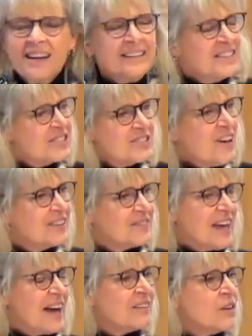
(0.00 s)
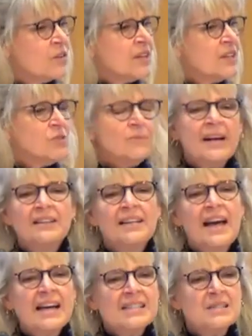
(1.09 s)
I just thought of that. They directly
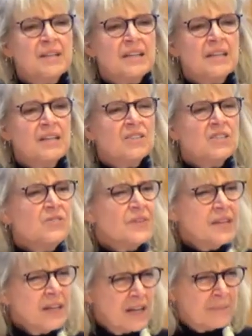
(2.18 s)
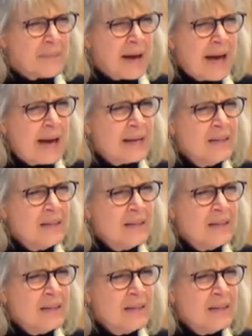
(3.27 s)
asked me, Do you think I'm mad?